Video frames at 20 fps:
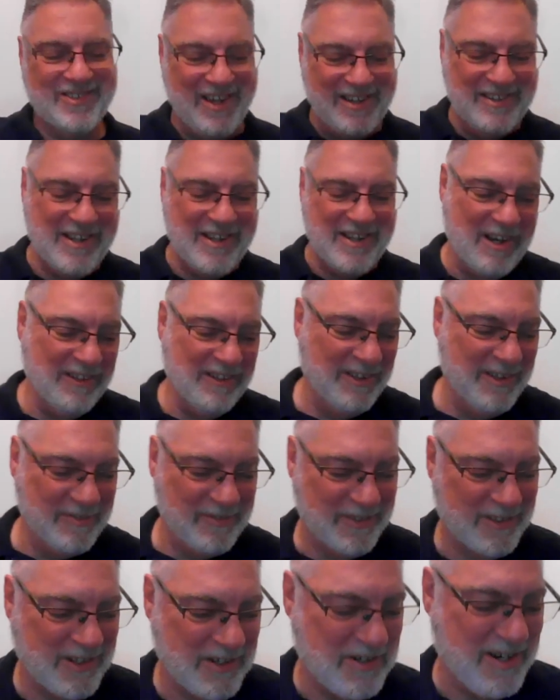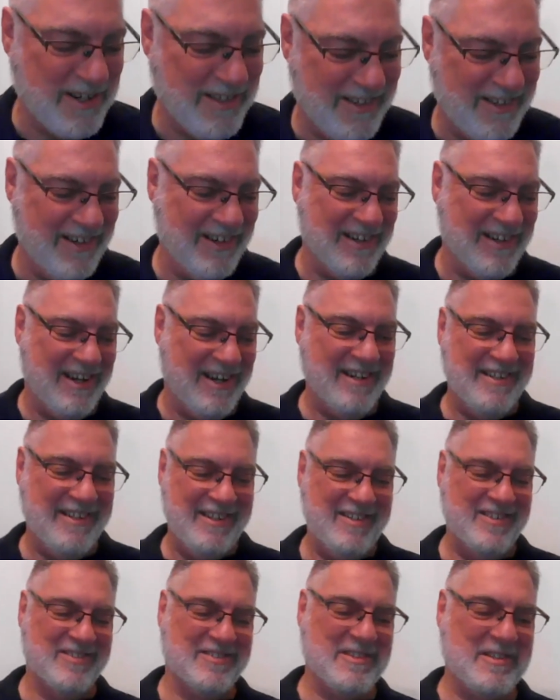I love to go on there and
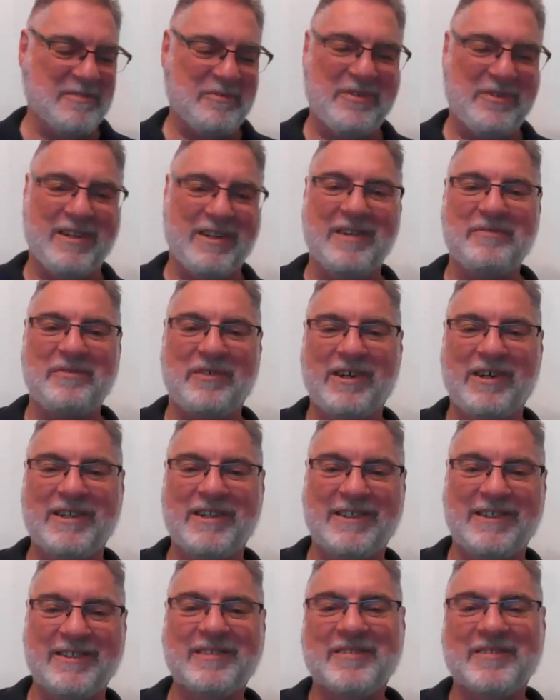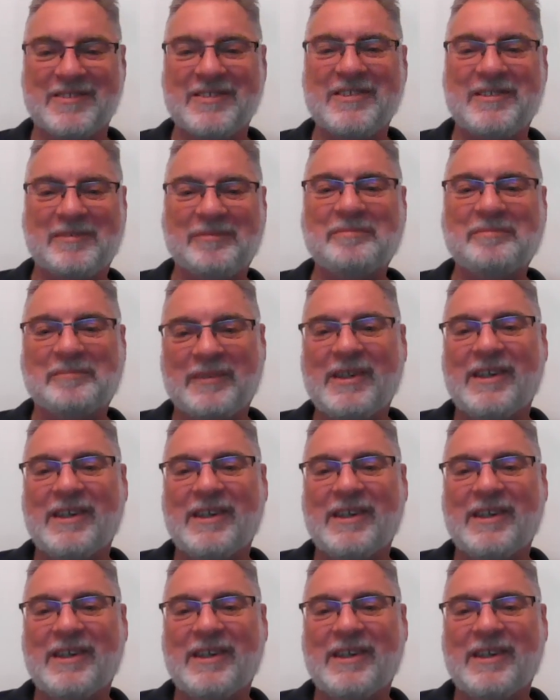ID stuff when I find it. So,